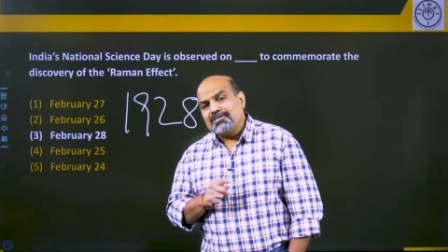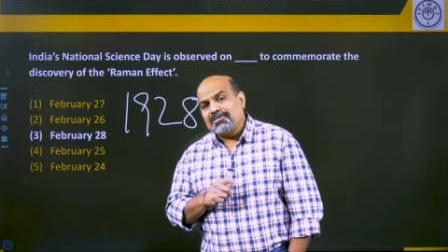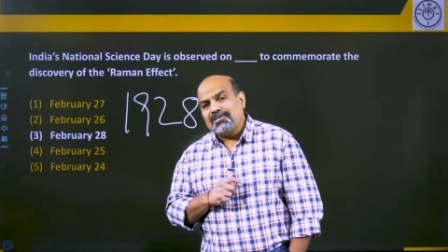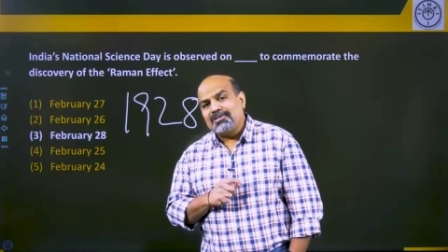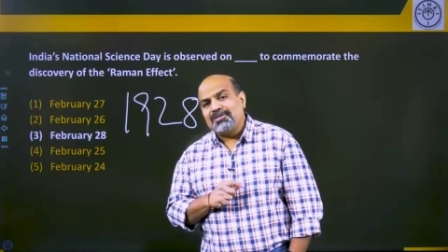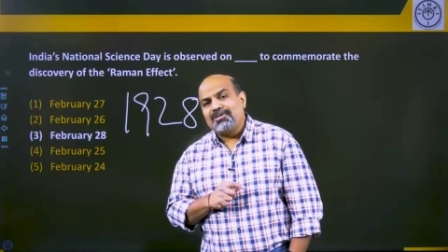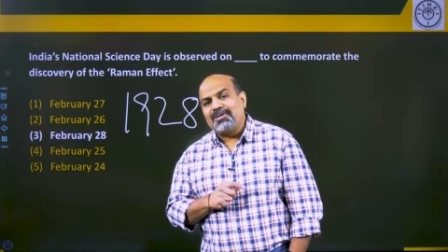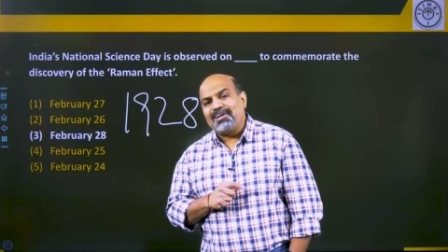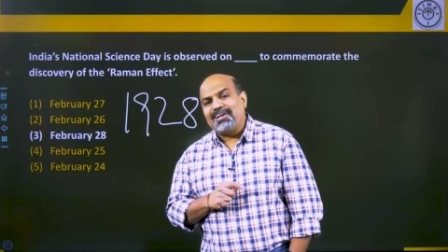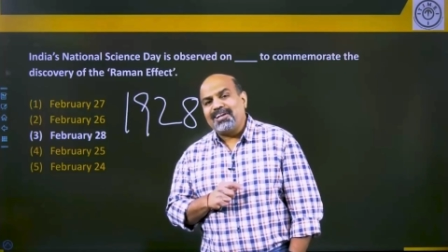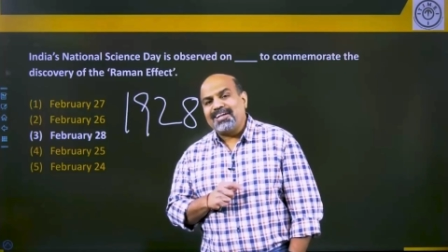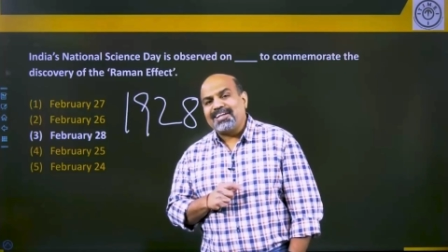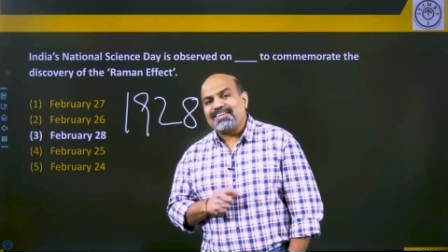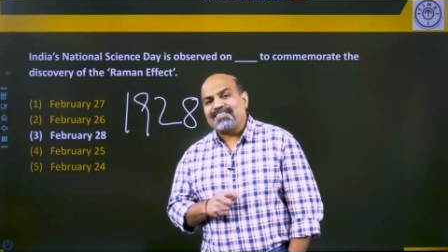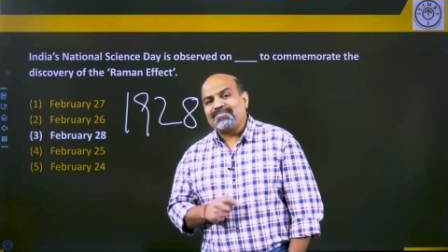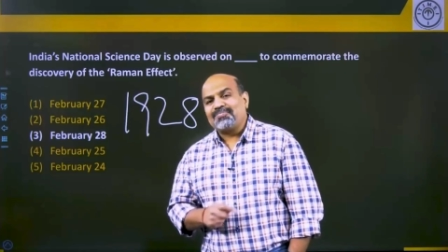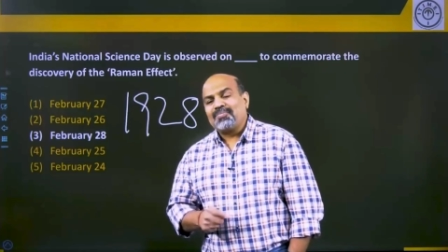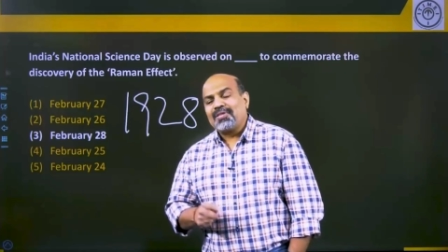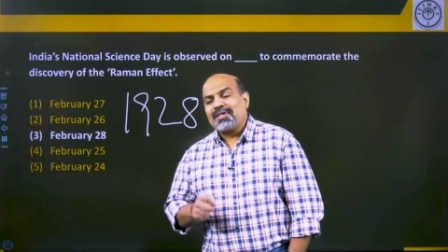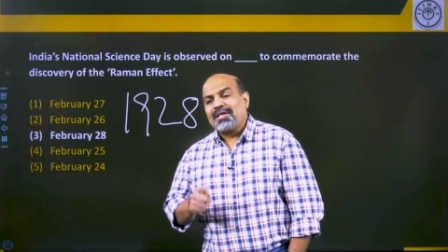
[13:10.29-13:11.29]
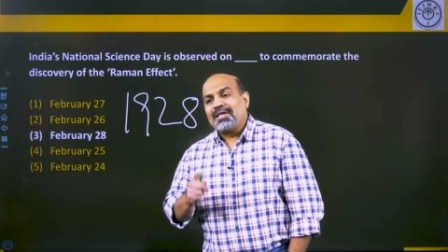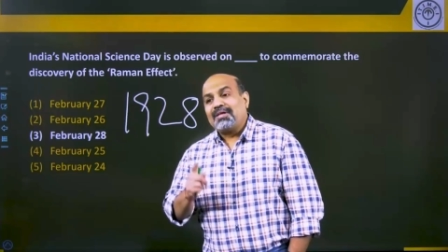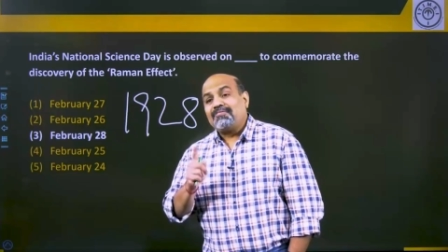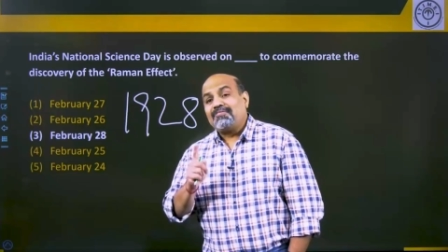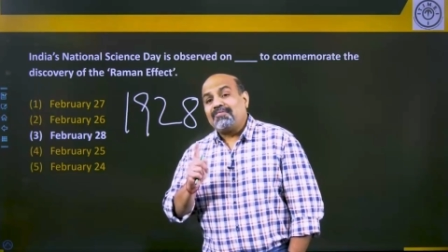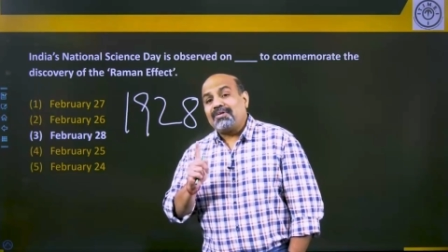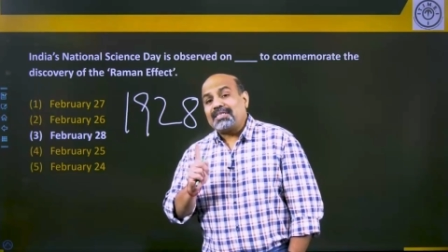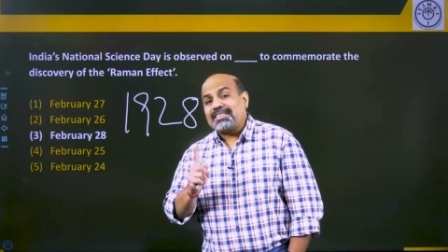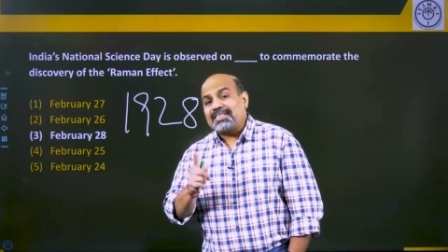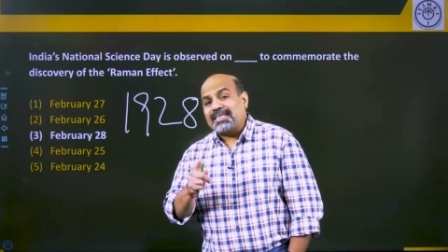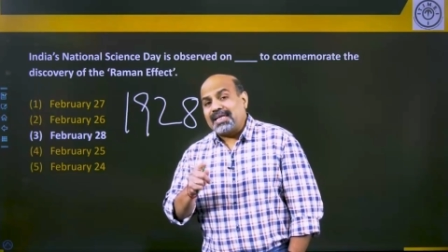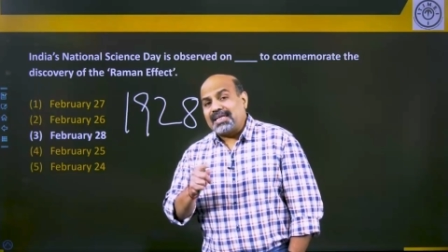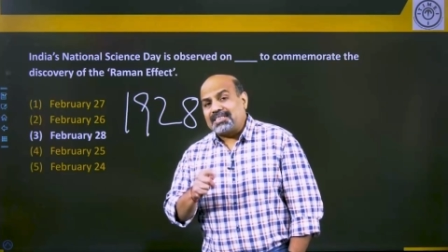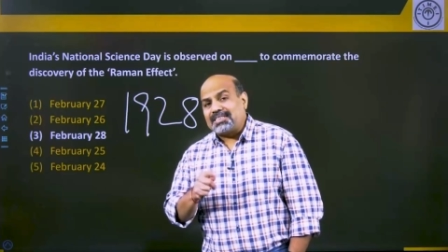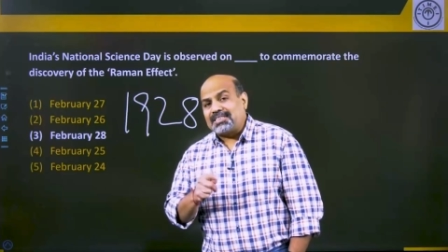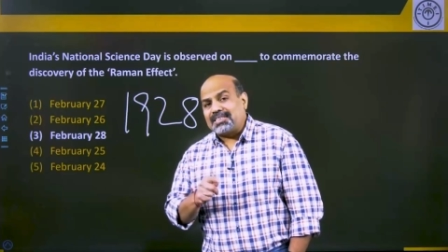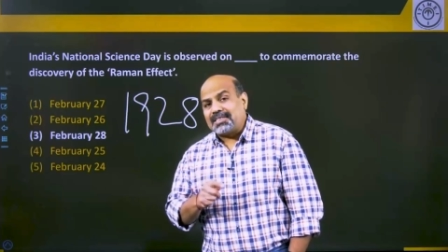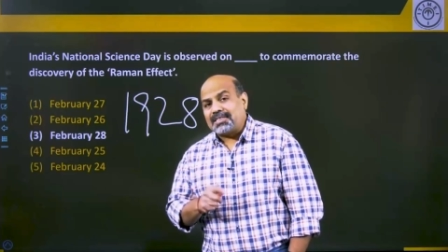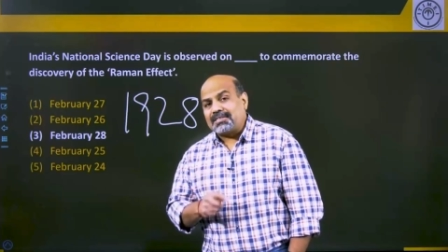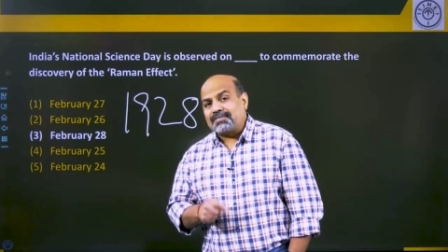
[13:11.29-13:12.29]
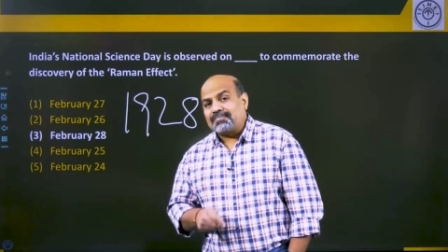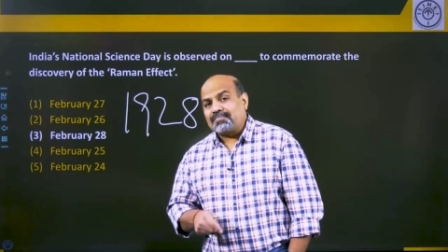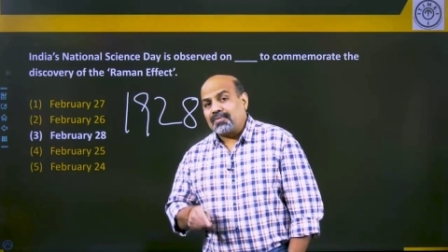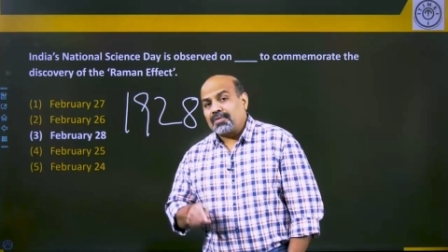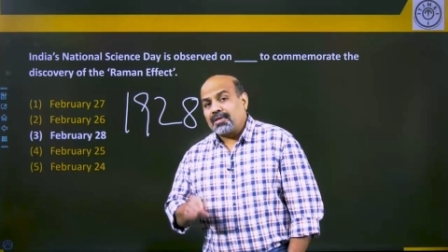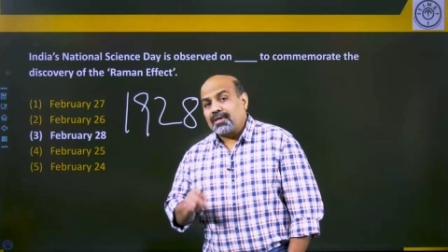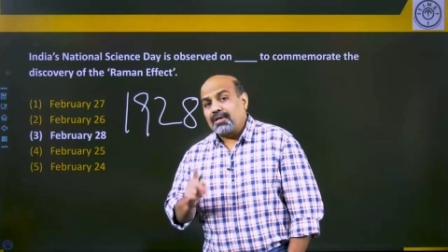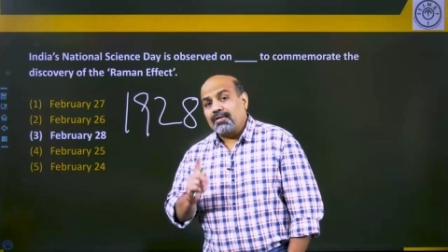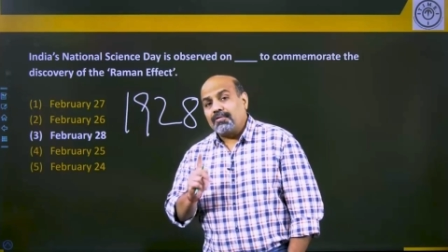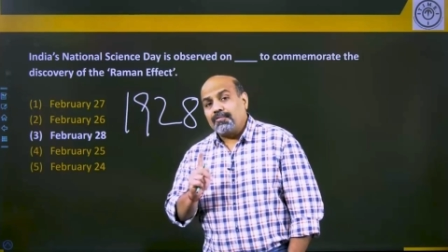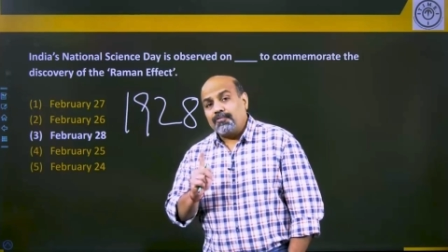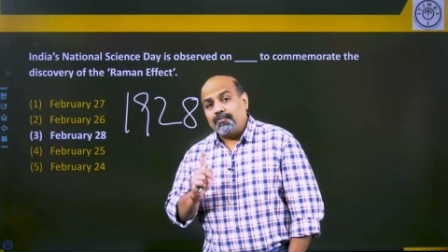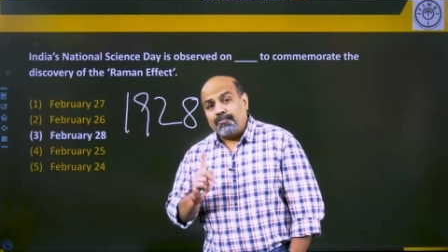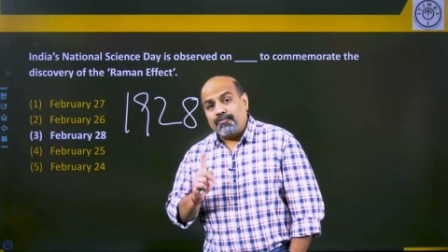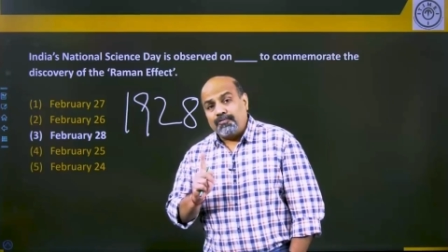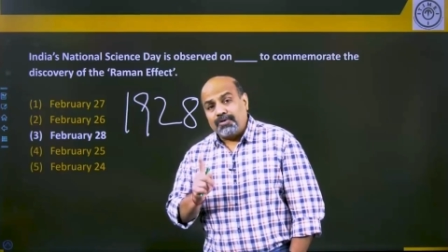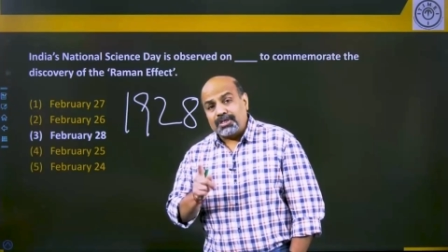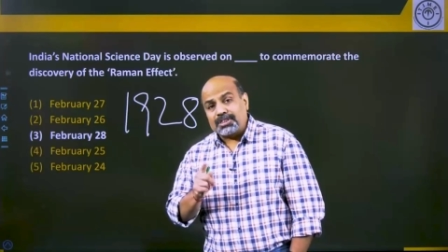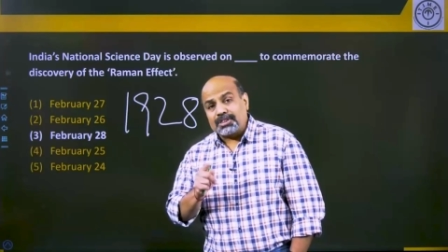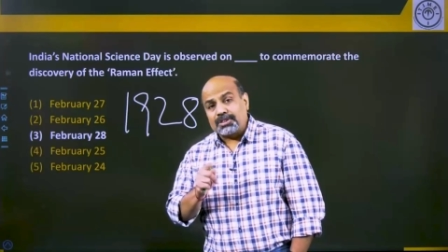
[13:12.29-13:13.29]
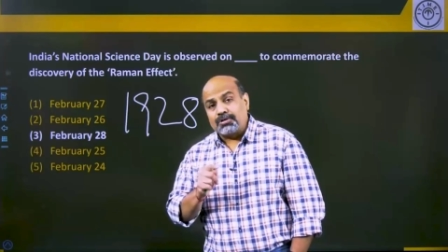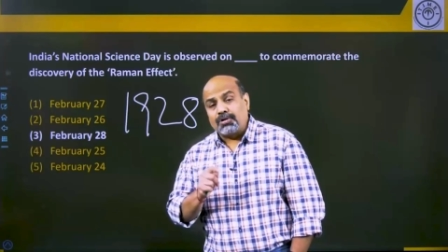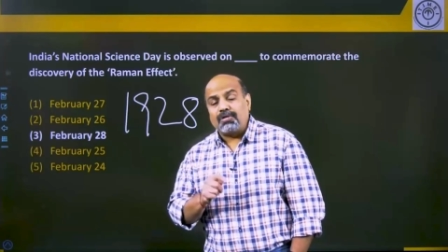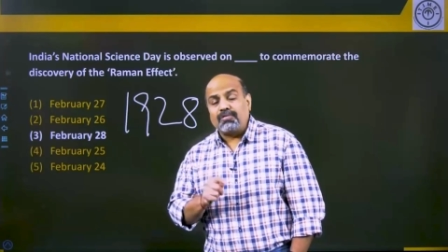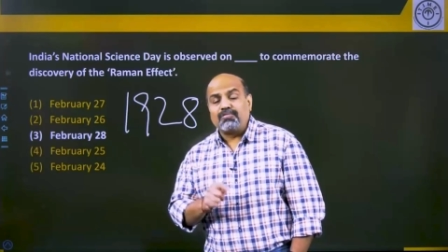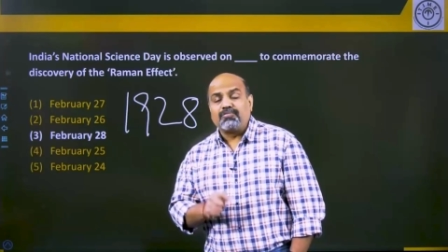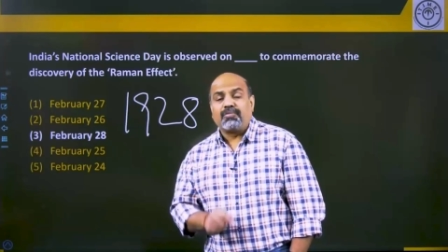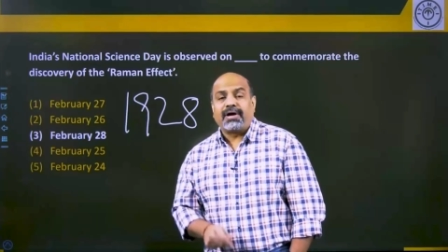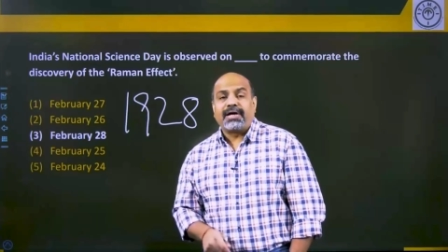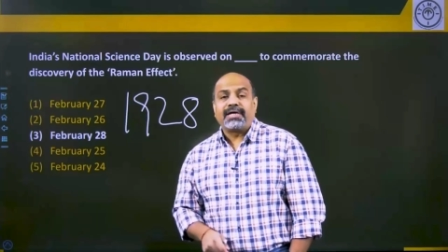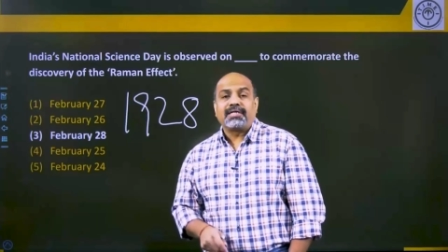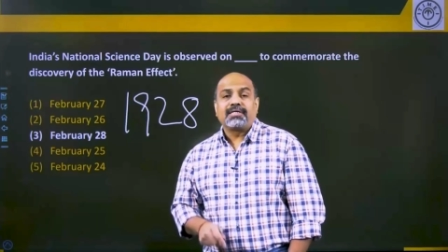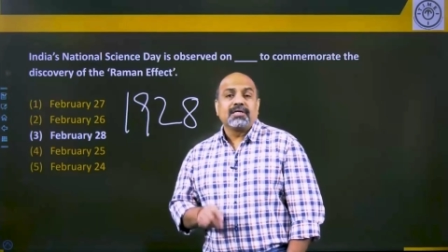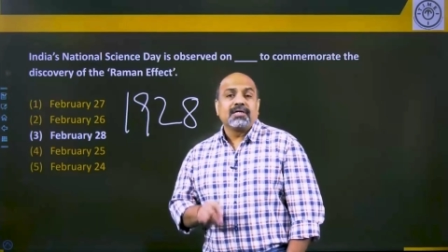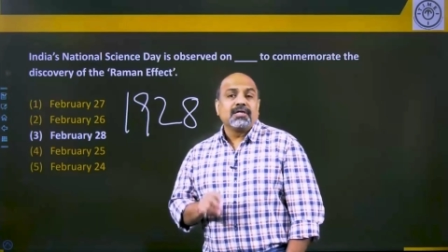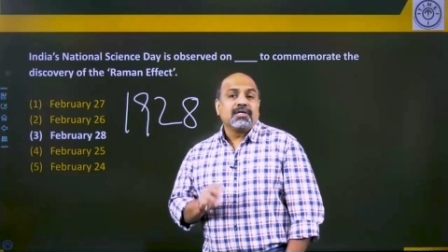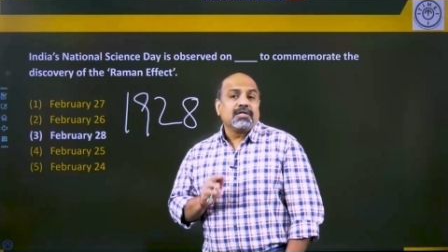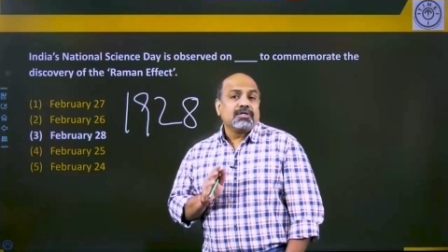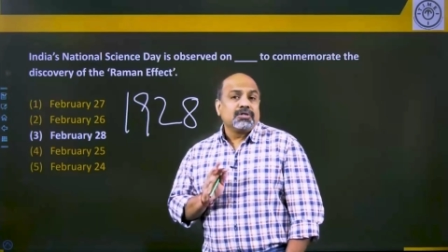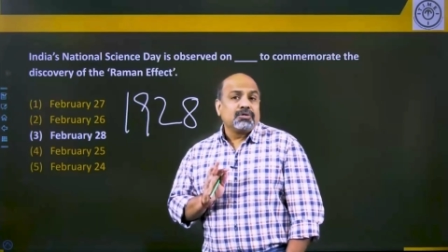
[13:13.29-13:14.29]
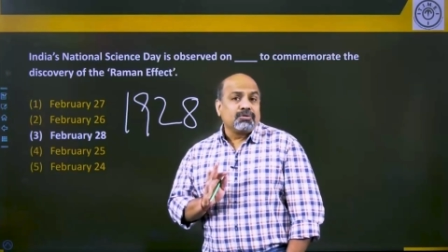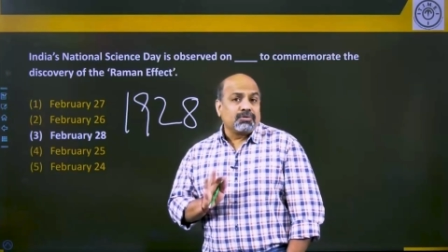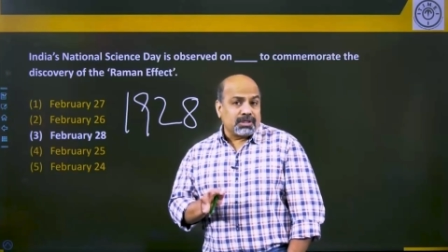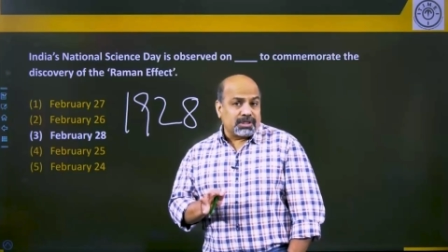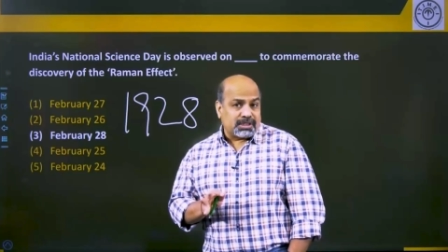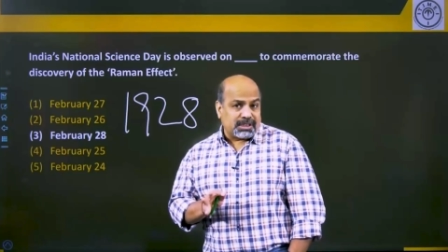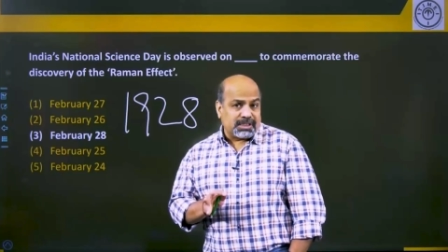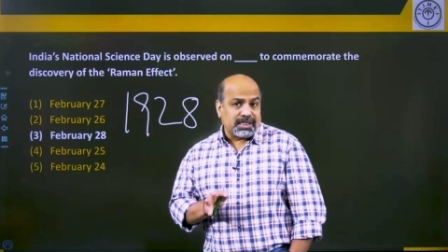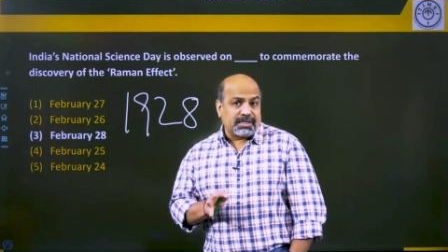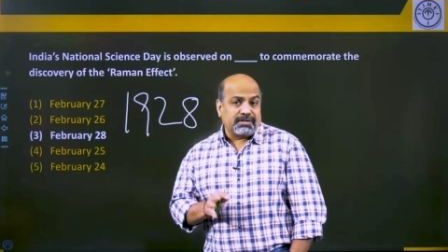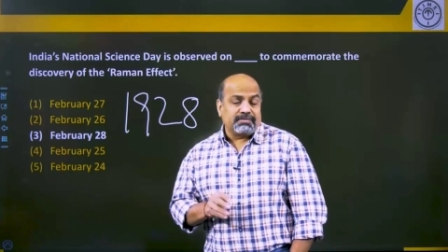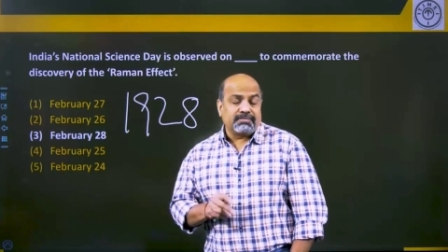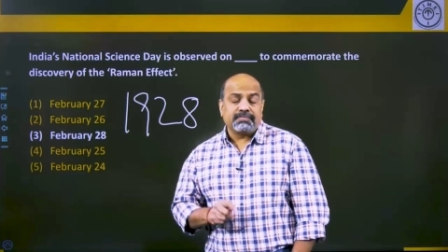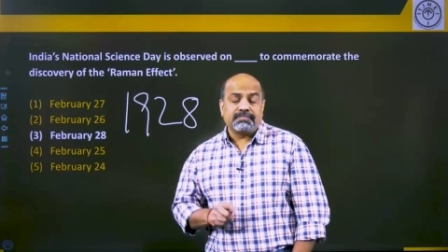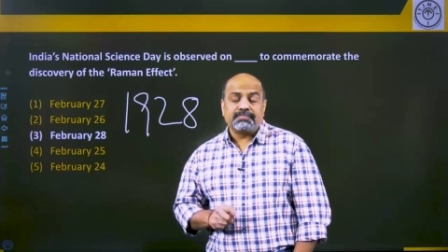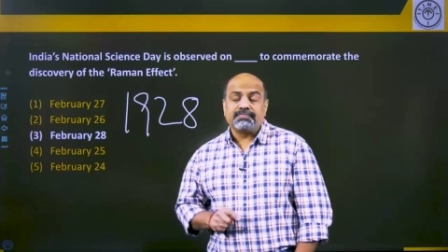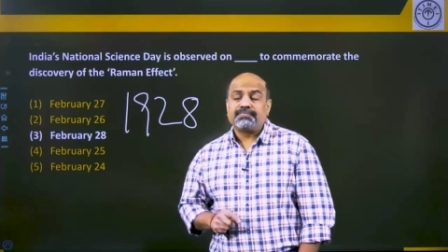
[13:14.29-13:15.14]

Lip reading: You got it? First Asian, first non-white to receive